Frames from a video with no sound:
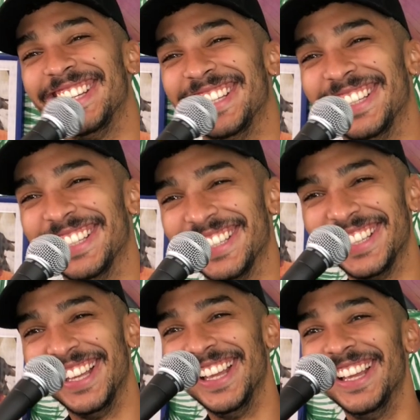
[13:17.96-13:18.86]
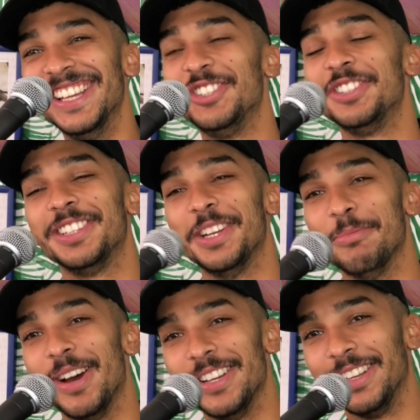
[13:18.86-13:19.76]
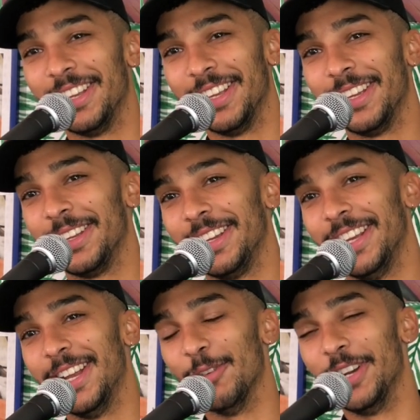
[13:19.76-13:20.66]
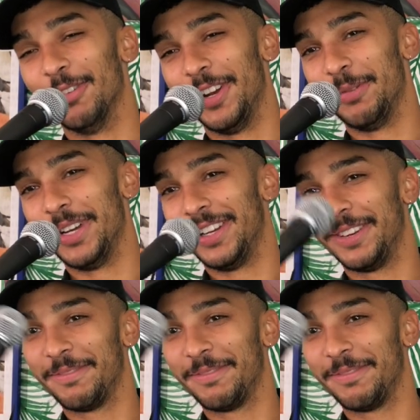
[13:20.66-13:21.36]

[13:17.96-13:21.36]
for the love of God, she slid in mine, and I read it right away.